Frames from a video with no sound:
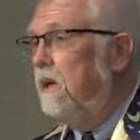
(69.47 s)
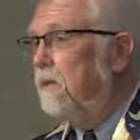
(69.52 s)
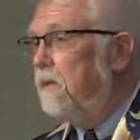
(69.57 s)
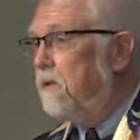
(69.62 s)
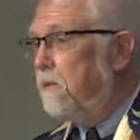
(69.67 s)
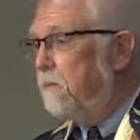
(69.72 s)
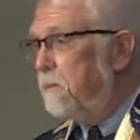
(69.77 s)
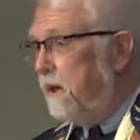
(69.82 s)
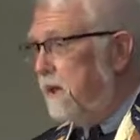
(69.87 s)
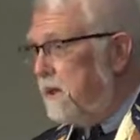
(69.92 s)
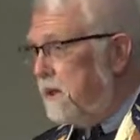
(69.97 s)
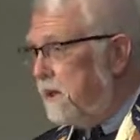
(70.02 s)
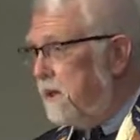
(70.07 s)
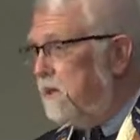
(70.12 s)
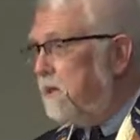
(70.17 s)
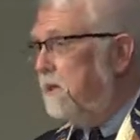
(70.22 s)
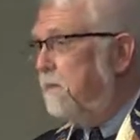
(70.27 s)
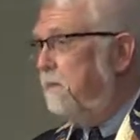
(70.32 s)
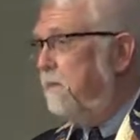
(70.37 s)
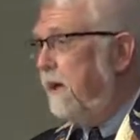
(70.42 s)
to
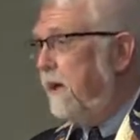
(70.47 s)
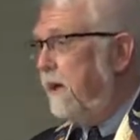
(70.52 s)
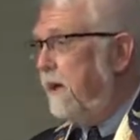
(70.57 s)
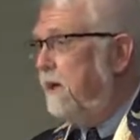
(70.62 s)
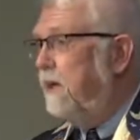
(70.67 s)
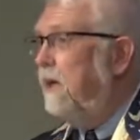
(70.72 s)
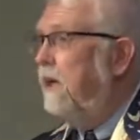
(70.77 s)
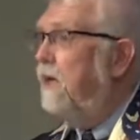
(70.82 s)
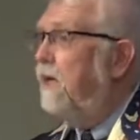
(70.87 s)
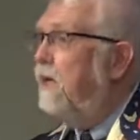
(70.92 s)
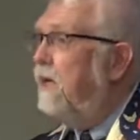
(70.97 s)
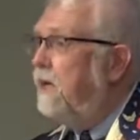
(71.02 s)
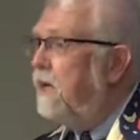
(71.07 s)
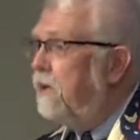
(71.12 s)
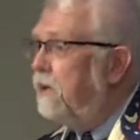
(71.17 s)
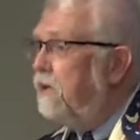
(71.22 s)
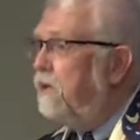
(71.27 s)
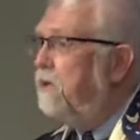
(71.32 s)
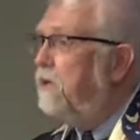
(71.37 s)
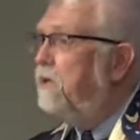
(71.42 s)
participate
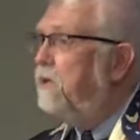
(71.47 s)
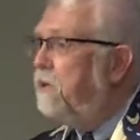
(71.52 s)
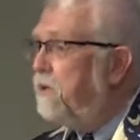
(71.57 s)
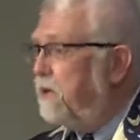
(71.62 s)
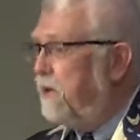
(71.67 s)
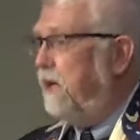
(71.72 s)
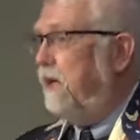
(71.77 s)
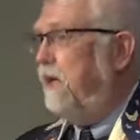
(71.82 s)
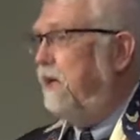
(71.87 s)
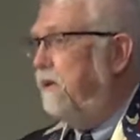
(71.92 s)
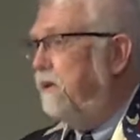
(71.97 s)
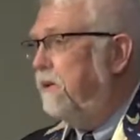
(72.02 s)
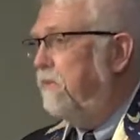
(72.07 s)
in using